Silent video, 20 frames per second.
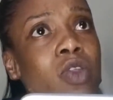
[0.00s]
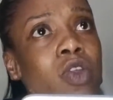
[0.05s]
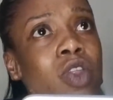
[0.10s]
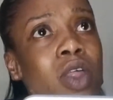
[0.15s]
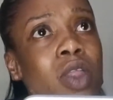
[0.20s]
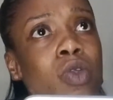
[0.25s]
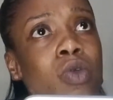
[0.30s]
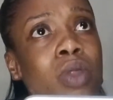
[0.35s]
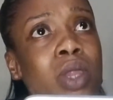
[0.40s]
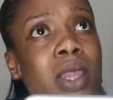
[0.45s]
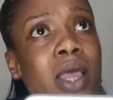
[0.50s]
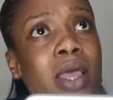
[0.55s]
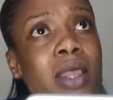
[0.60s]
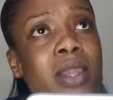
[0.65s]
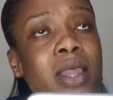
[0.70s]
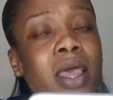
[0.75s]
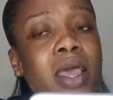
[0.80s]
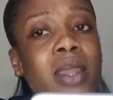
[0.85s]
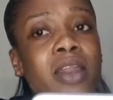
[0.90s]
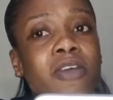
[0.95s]

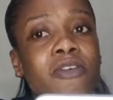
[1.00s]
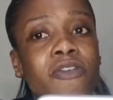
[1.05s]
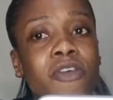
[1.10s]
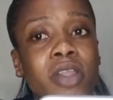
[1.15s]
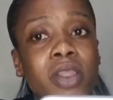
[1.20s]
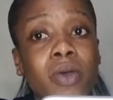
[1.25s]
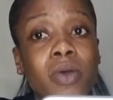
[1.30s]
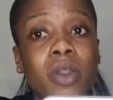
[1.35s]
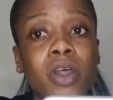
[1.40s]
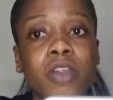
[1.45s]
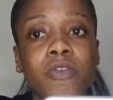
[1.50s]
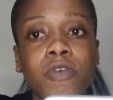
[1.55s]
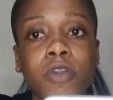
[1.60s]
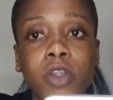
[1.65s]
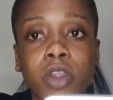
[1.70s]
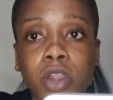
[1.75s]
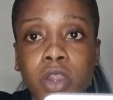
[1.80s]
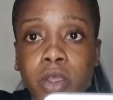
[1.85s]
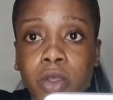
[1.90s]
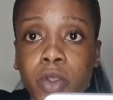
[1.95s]
I had a friend that when I was
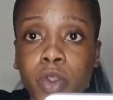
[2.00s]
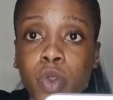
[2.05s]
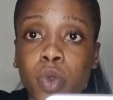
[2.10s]
volunteering.